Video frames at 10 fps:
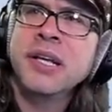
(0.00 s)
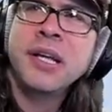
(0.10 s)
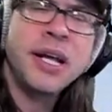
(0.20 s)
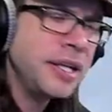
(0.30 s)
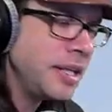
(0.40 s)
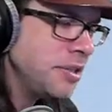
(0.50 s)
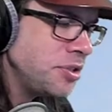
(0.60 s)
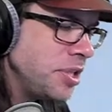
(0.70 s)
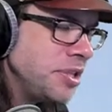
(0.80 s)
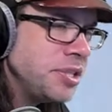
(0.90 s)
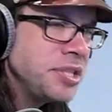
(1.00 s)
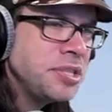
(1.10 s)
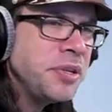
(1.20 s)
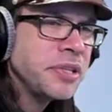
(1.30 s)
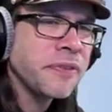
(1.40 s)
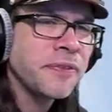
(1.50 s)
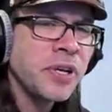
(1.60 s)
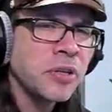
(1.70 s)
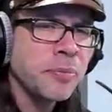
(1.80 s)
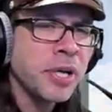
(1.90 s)
Alien GGs, you get the
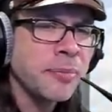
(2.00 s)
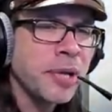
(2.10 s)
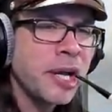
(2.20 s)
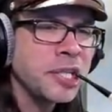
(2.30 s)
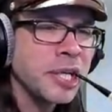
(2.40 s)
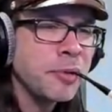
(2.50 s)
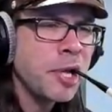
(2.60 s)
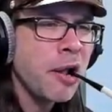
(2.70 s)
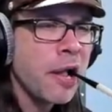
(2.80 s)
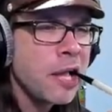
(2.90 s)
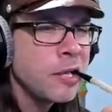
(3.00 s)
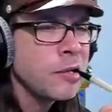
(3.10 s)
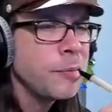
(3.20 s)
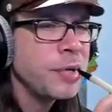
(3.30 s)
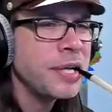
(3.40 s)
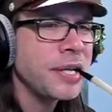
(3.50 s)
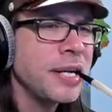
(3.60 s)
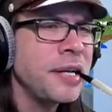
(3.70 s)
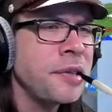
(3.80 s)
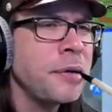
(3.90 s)
follow pipe. God damn it. We got to get
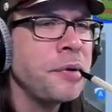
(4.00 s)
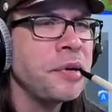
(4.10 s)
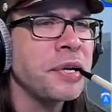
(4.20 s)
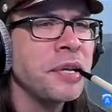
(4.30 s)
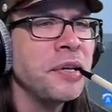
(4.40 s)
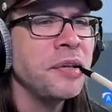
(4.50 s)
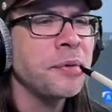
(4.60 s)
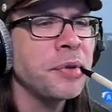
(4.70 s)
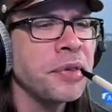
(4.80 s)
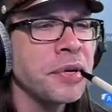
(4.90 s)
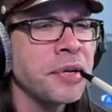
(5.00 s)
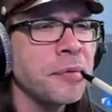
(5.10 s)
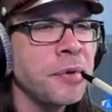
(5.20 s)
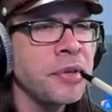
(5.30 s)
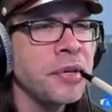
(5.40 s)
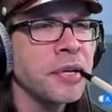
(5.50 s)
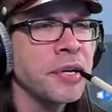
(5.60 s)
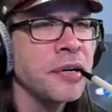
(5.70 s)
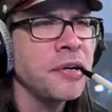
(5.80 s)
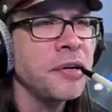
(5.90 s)
out there with our kids with the with the
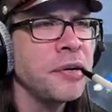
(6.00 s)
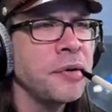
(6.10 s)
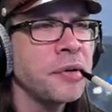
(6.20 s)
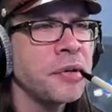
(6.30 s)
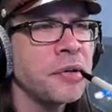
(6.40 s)
garden hose and